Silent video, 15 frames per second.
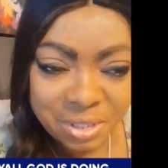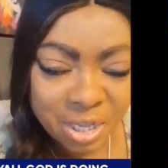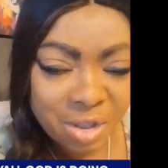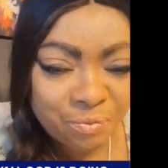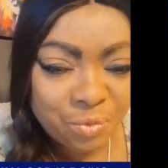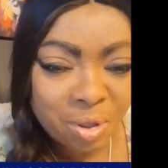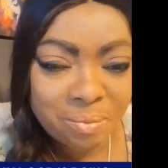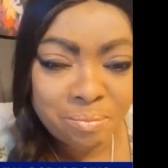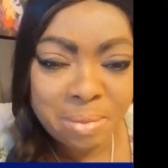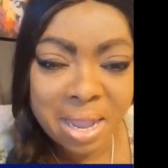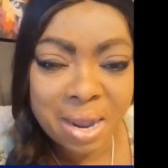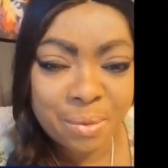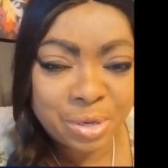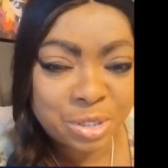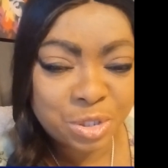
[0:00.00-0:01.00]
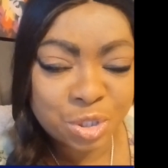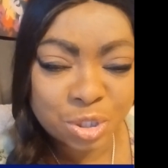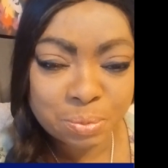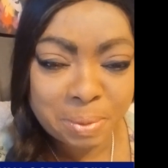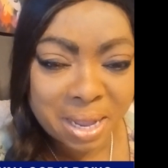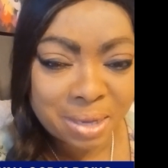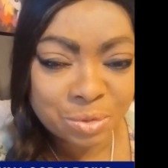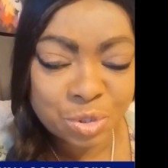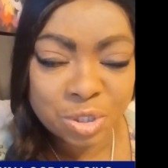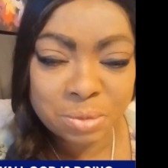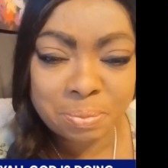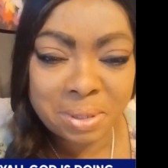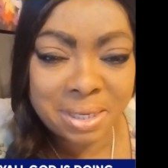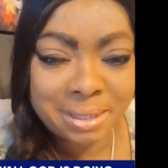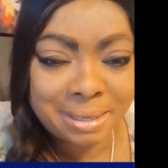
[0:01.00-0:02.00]
if you're married to spouses'
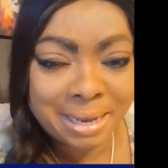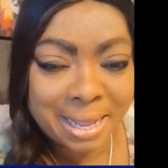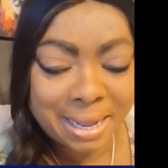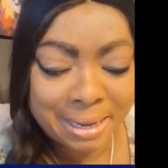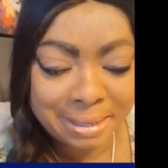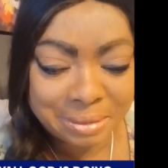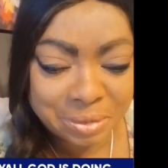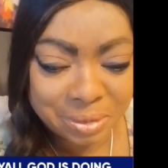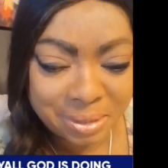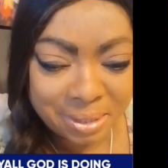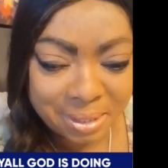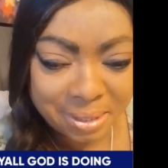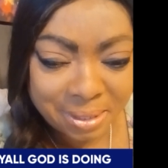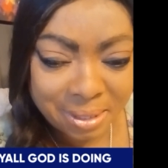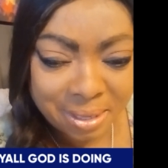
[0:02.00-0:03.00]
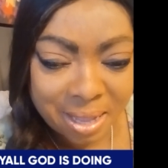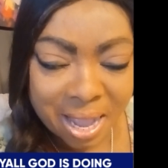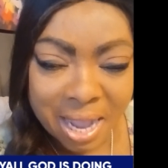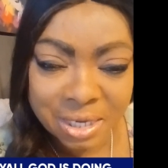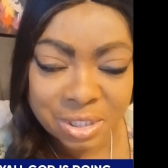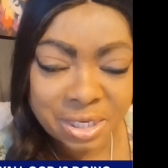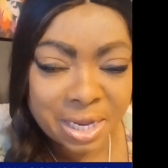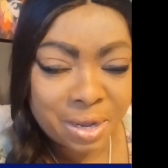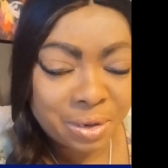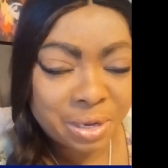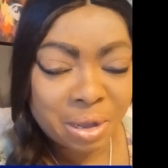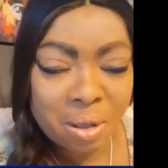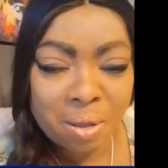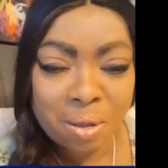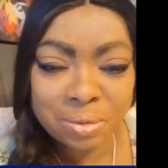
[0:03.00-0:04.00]
bloodlines, I tell
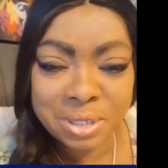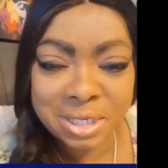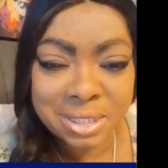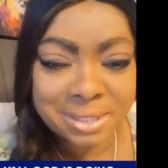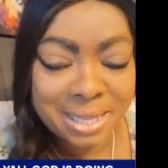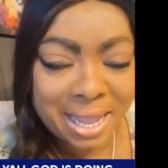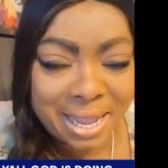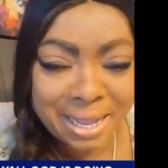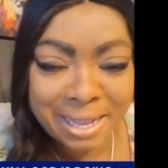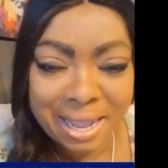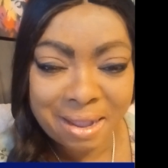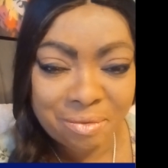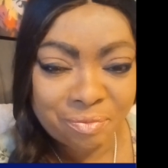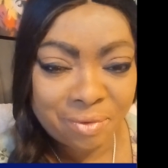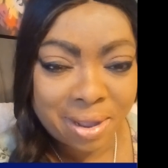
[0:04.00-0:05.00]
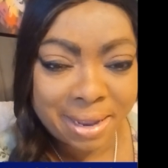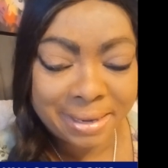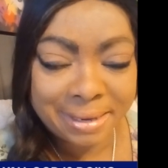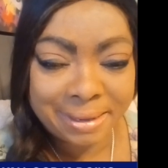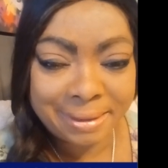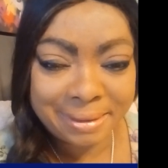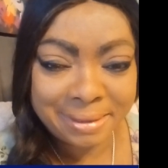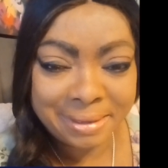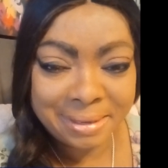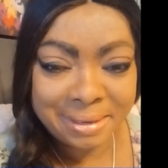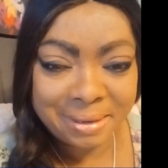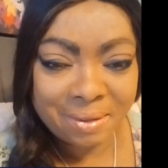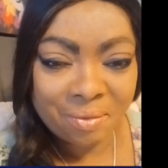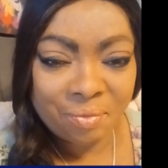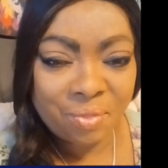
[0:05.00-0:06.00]
y'all this thing ain't funny.
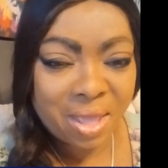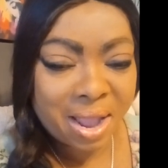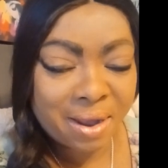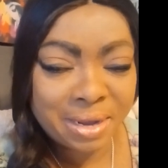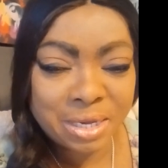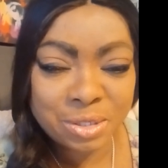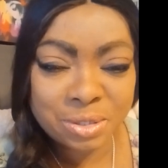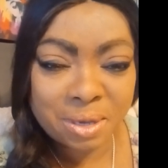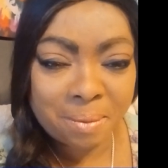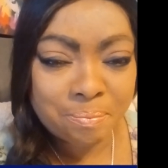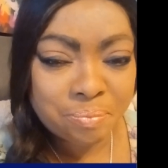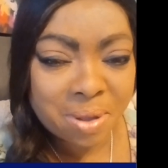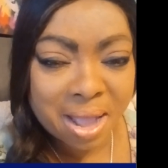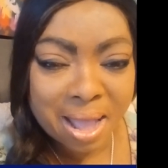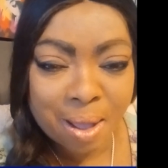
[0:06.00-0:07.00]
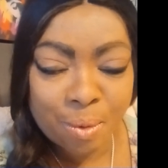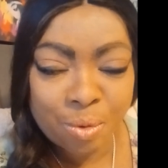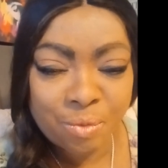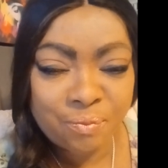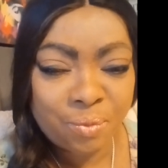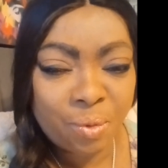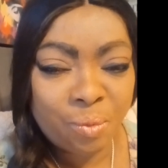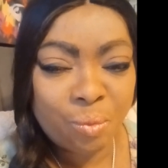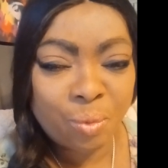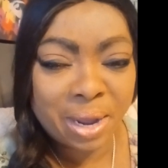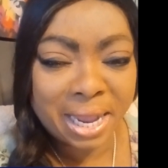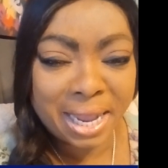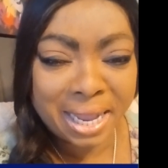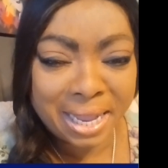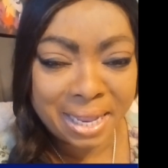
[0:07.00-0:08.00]
There is a powerful
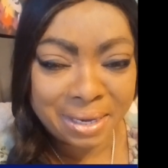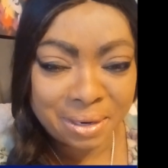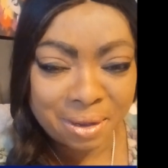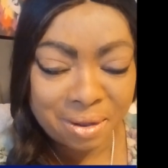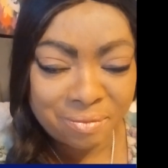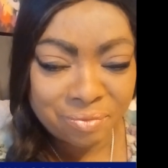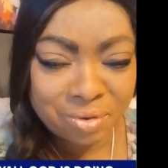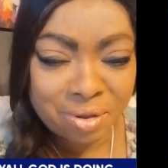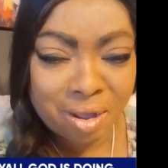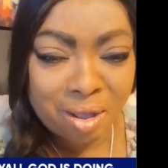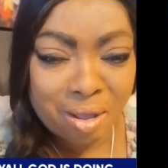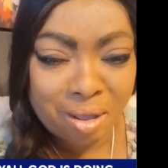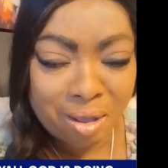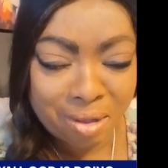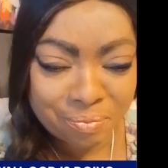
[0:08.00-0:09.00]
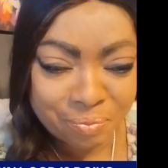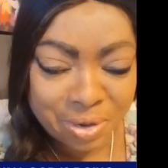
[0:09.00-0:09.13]
wind of God